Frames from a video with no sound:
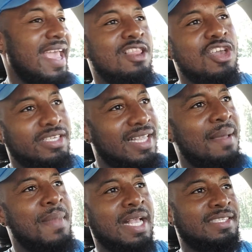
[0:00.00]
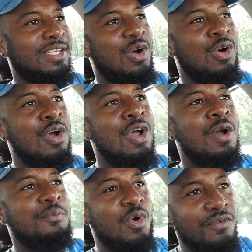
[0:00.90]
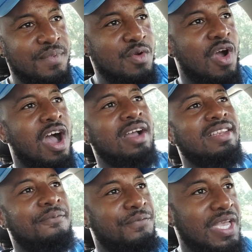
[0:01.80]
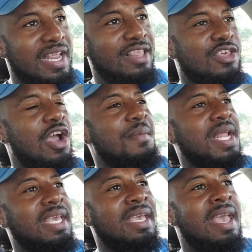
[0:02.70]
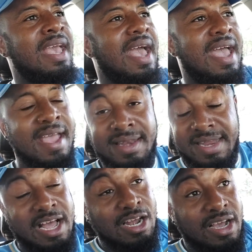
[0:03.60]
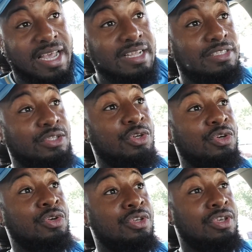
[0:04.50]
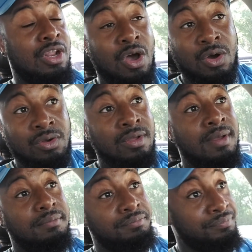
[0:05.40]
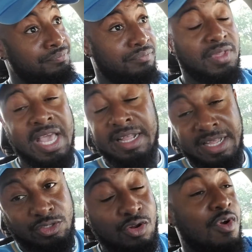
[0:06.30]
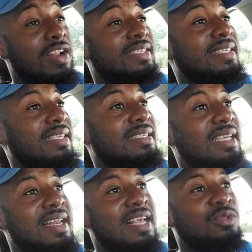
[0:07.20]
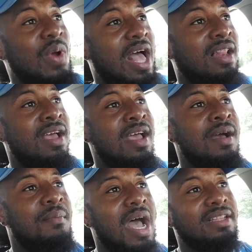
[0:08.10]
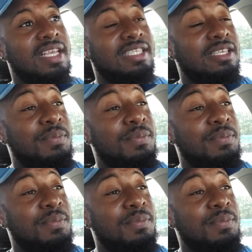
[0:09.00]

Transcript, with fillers: Just like Mexico proved me wrong, defeated Germany, and they're looking to, you know, get into the round of 16 as well. But this is